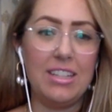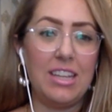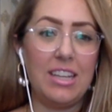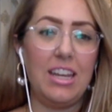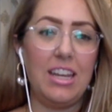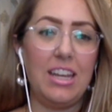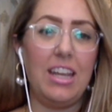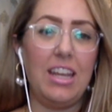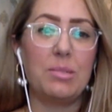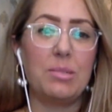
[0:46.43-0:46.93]

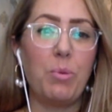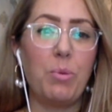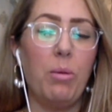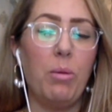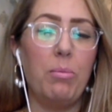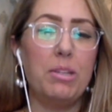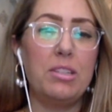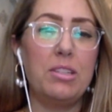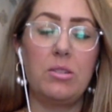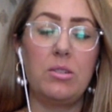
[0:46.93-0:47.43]
and today, as
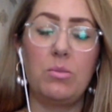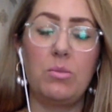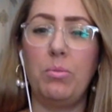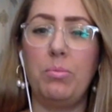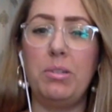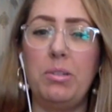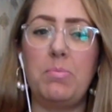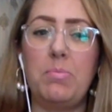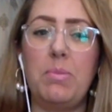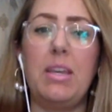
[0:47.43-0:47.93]

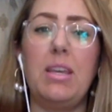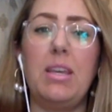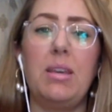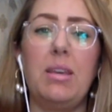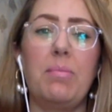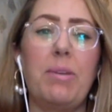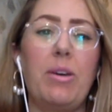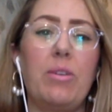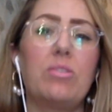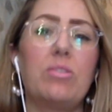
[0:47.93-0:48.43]
promised, we'll be
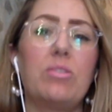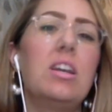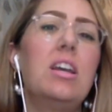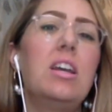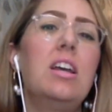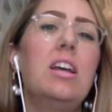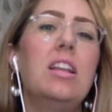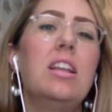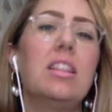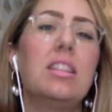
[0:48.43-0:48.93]
speaking
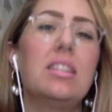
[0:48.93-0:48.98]
about